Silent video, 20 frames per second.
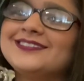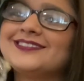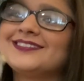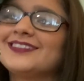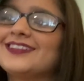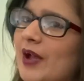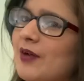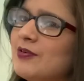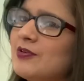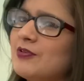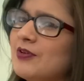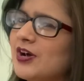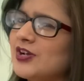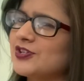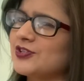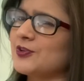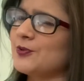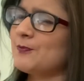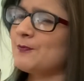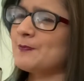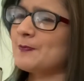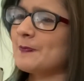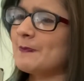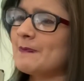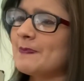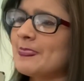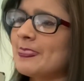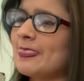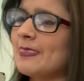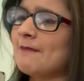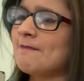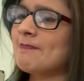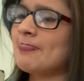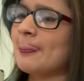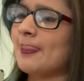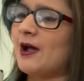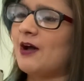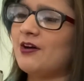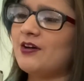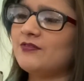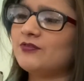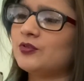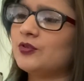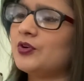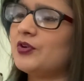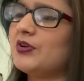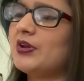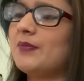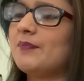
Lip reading: I'll wash it. I'll have corona.